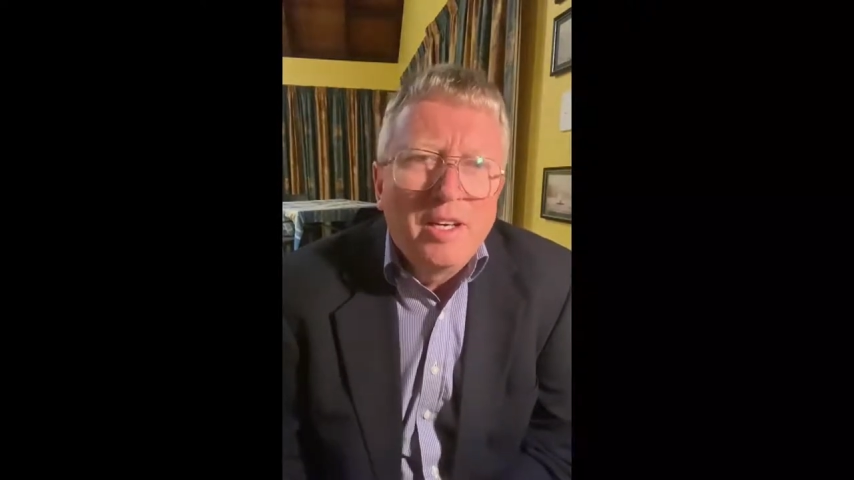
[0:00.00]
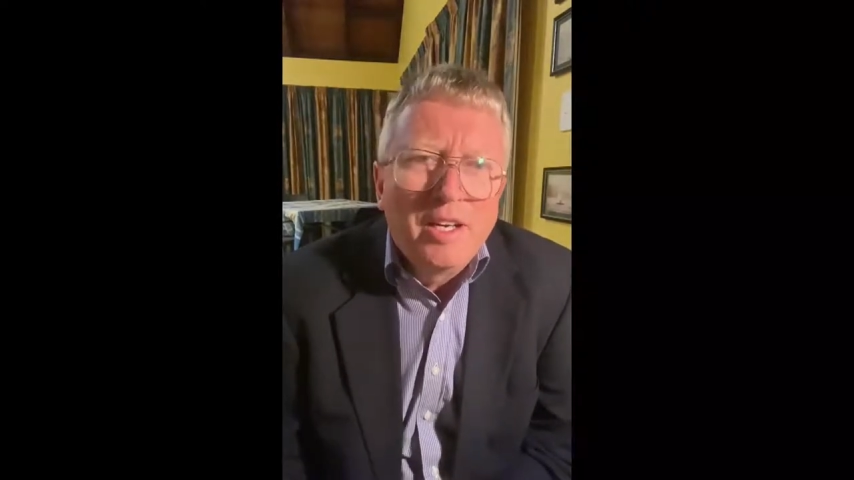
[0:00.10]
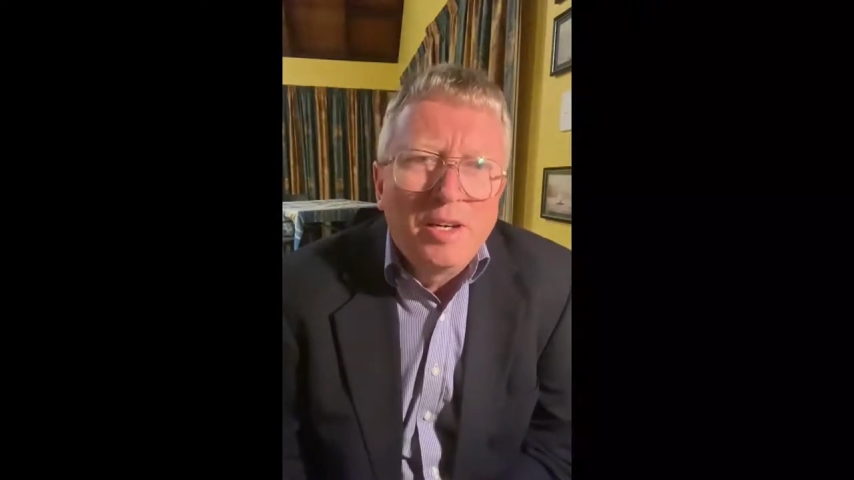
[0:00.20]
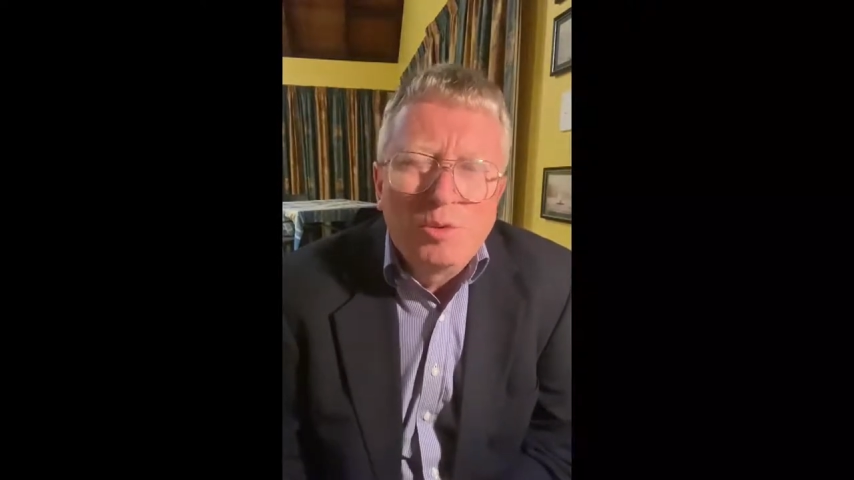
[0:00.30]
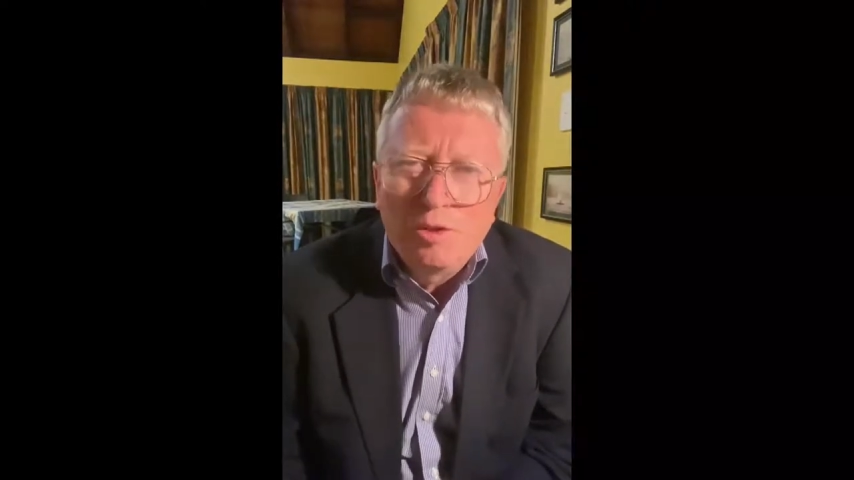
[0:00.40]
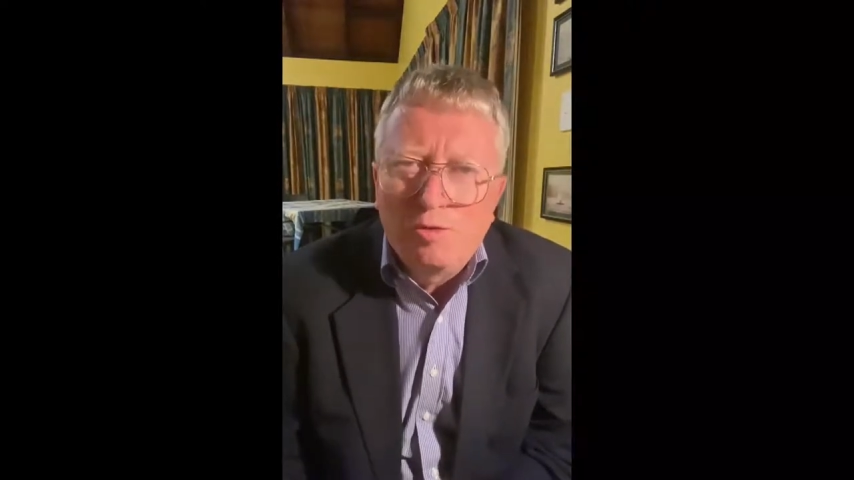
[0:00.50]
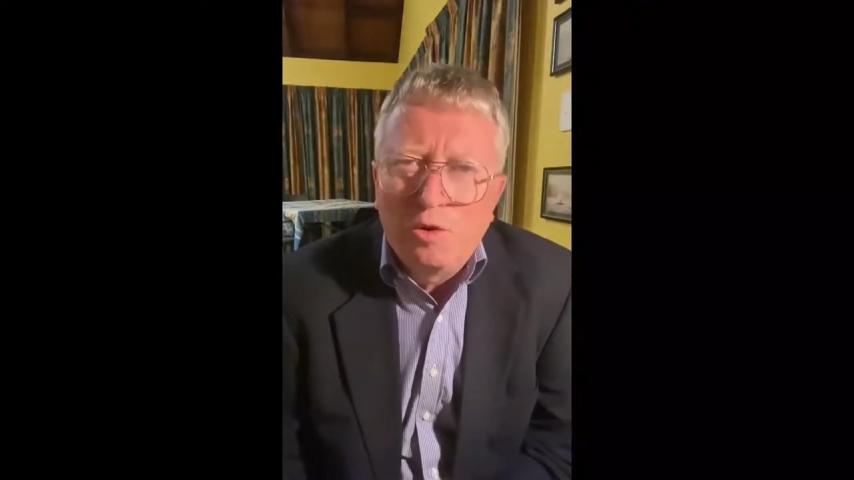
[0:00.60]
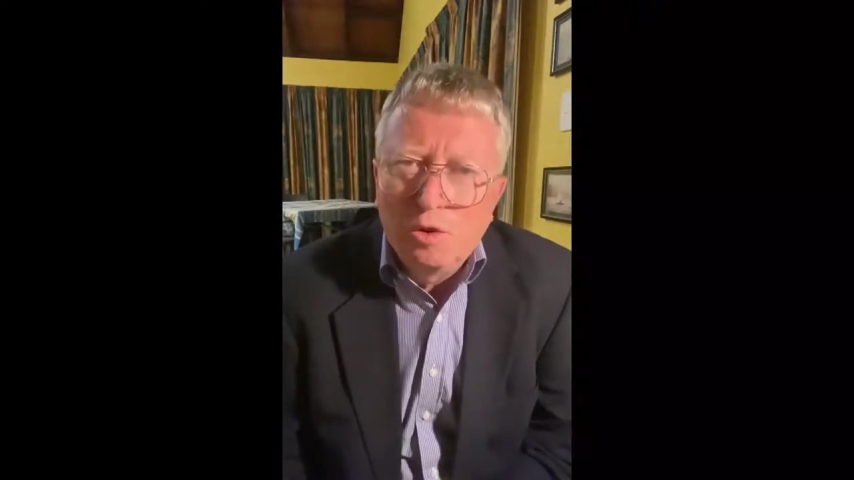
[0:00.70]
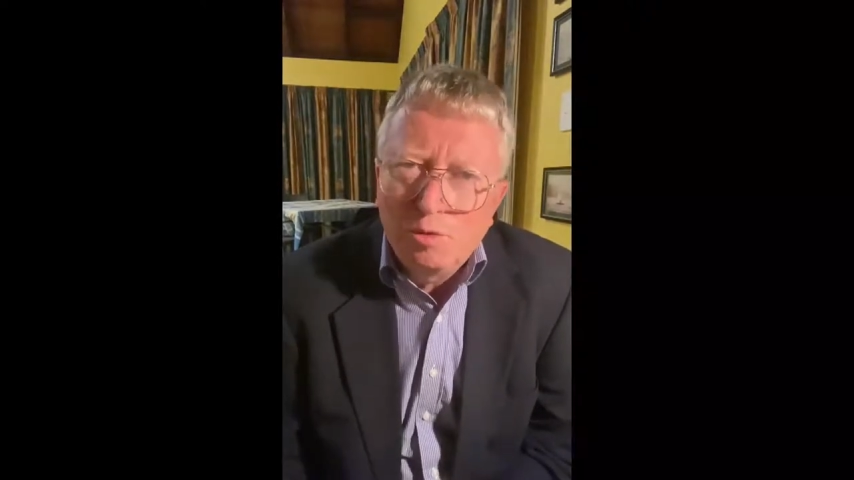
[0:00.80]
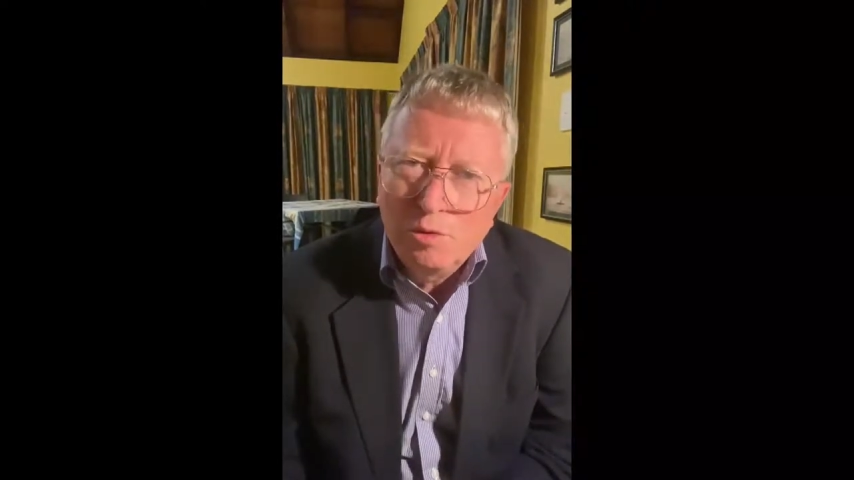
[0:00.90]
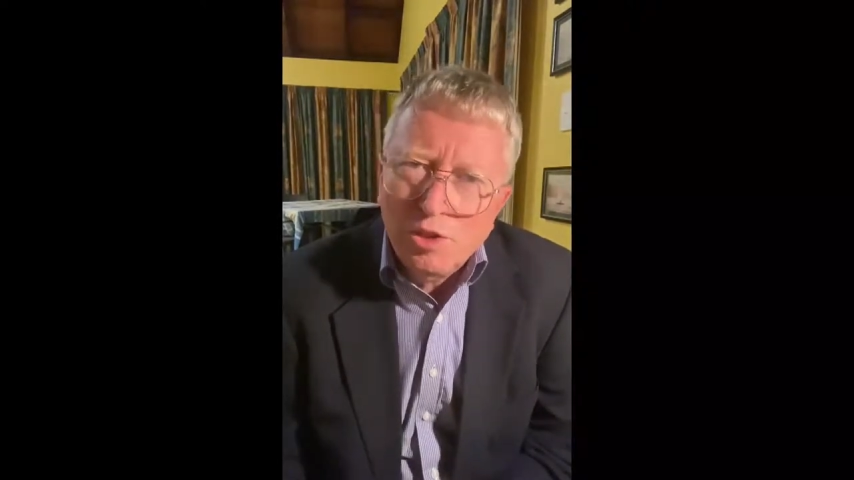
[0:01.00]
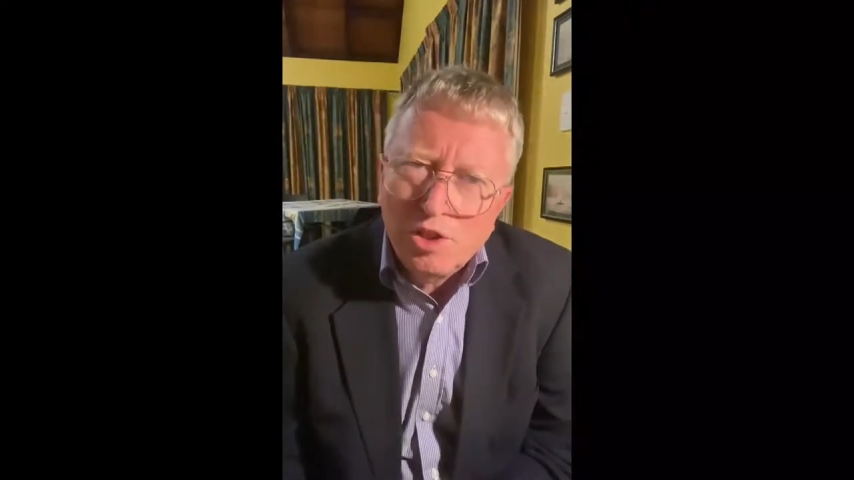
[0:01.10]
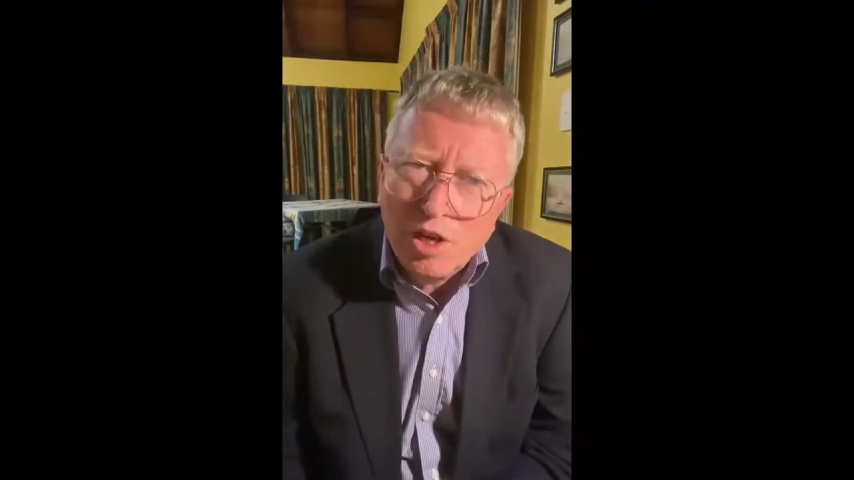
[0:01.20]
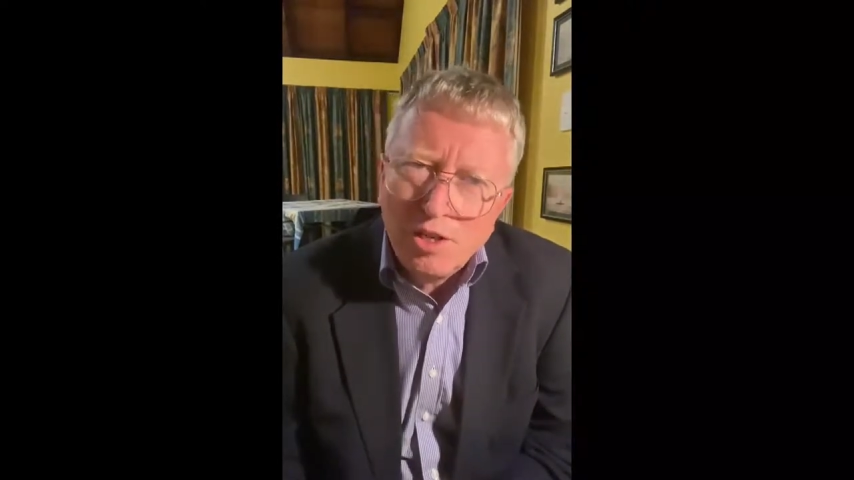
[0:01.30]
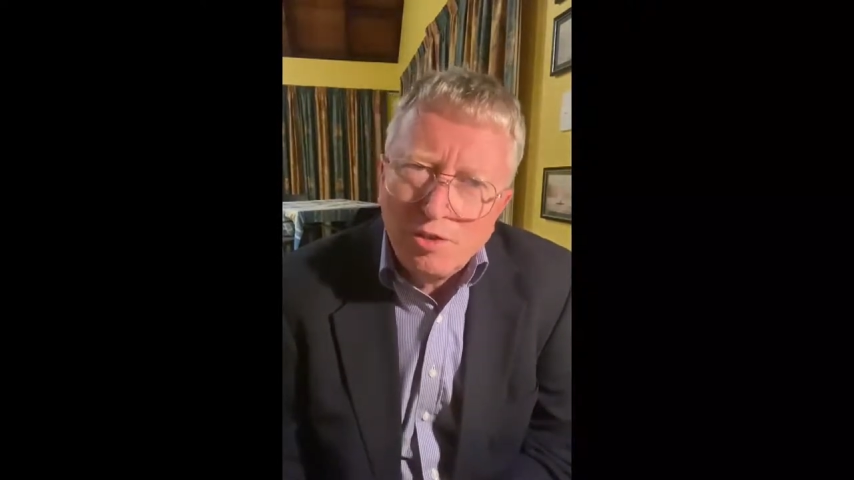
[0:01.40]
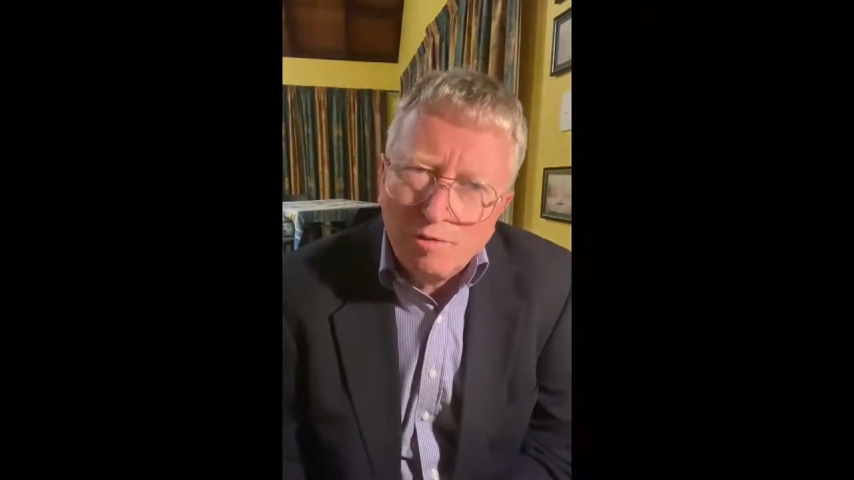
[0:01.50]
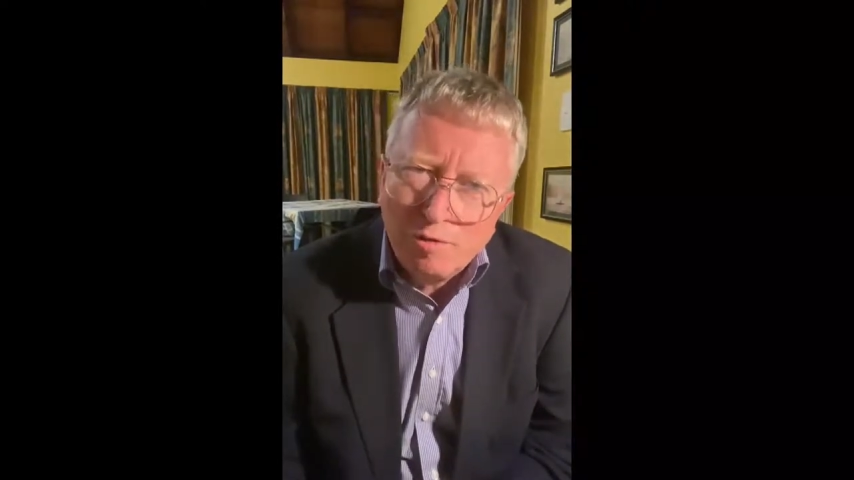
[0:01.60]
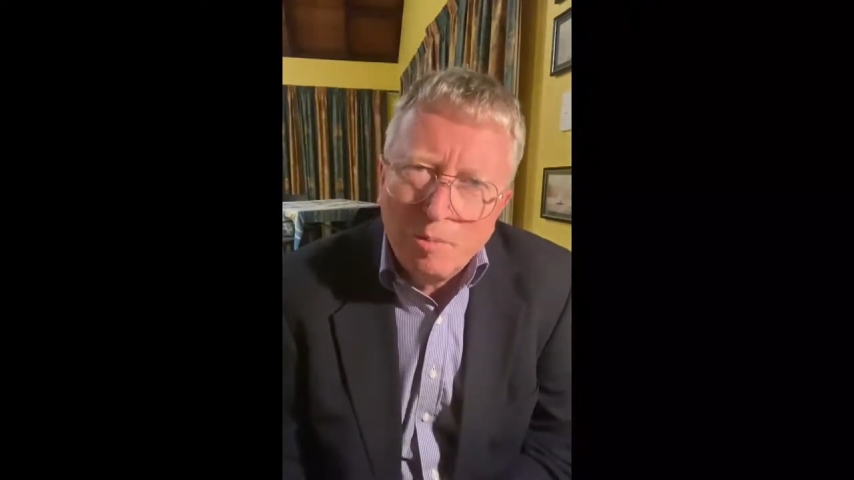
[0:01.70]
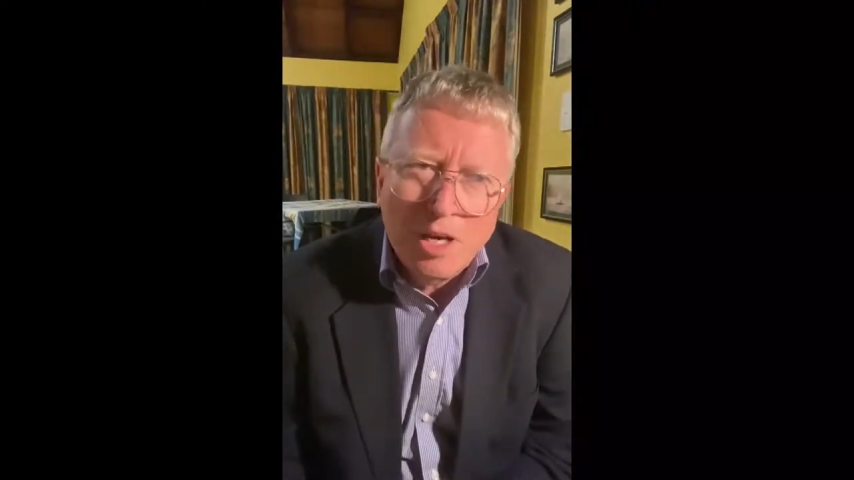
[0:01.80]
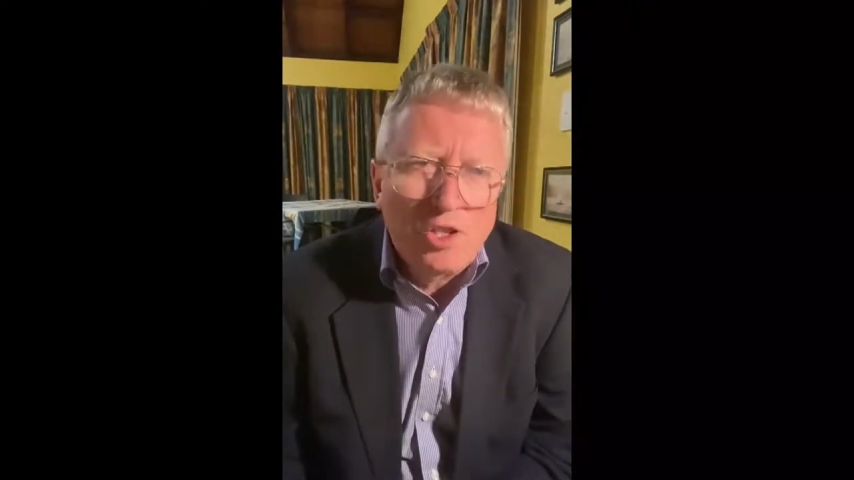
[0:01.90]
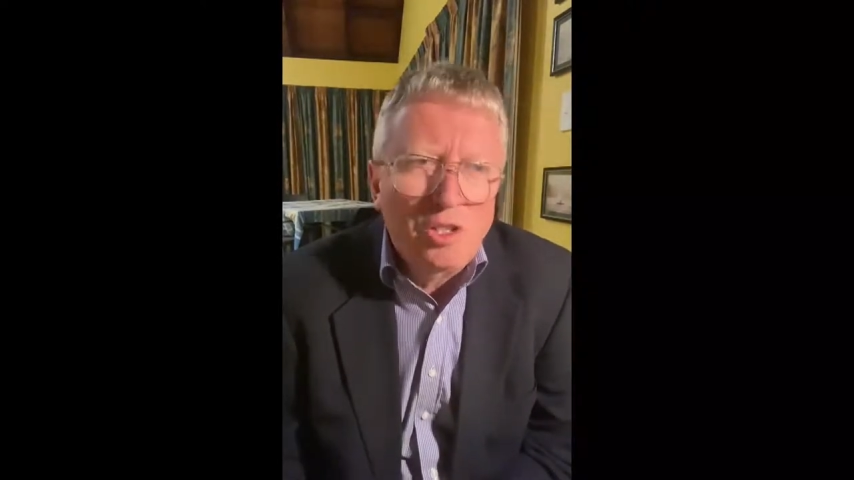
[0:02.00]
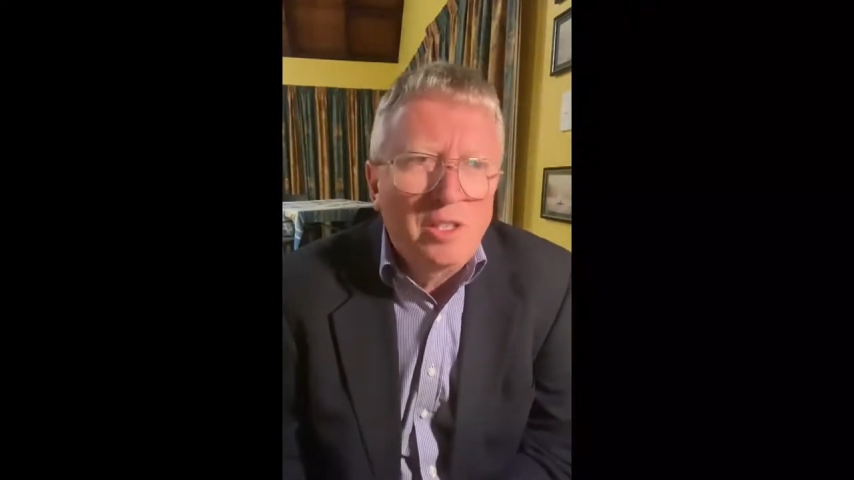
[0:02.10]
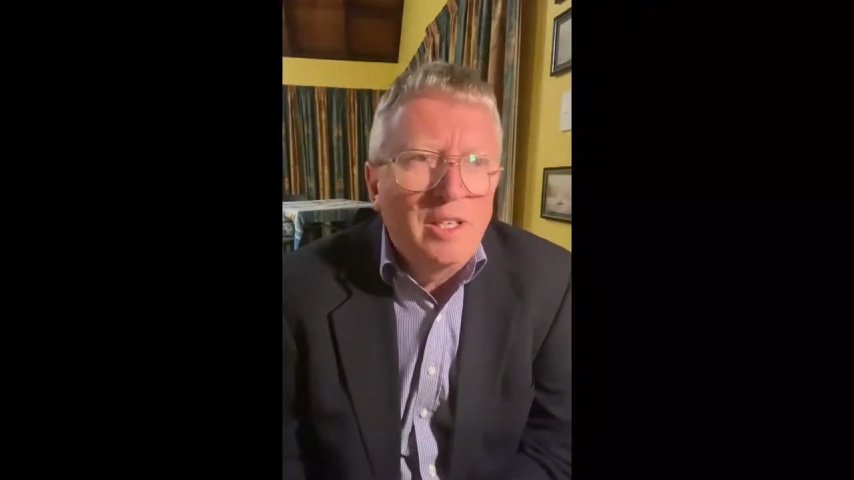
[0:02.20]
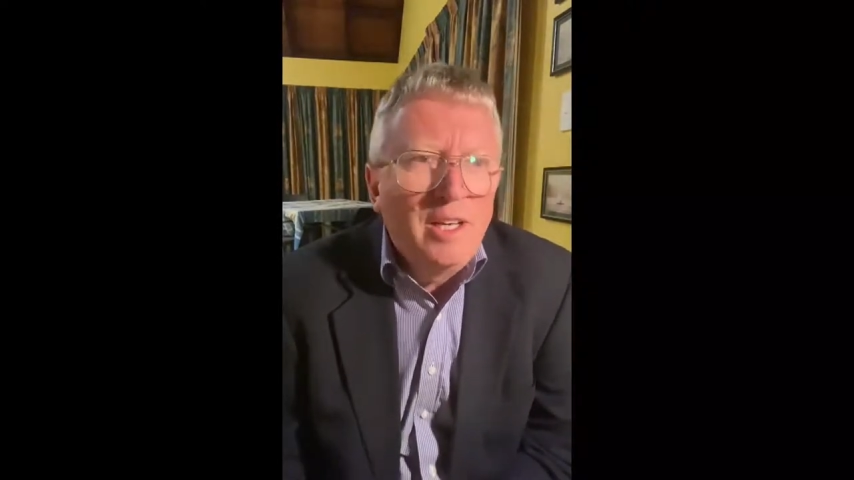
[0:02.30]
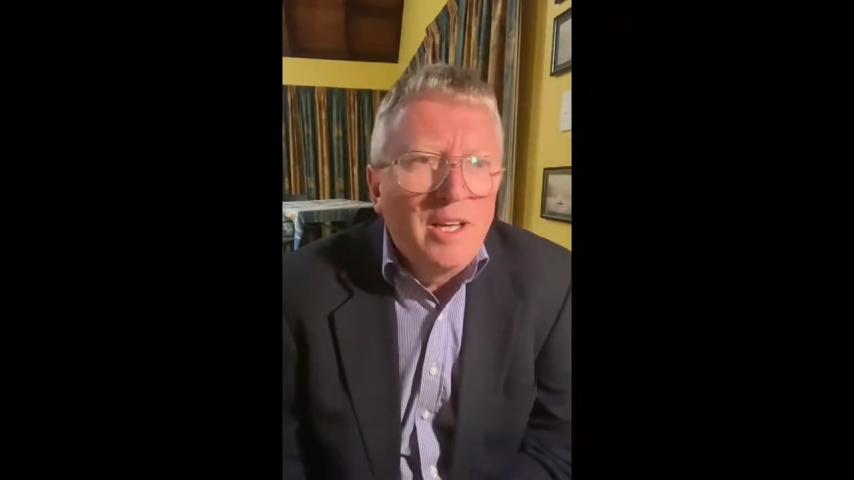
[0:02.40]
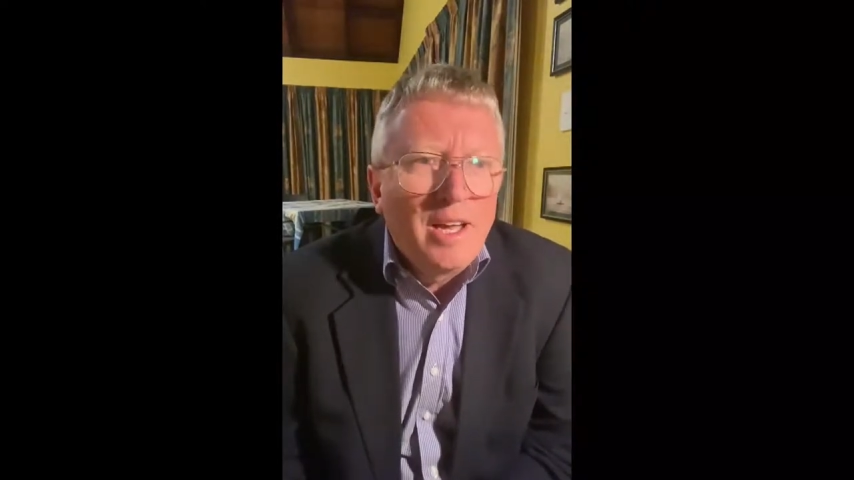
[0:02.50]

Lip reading: with a forum to exchange information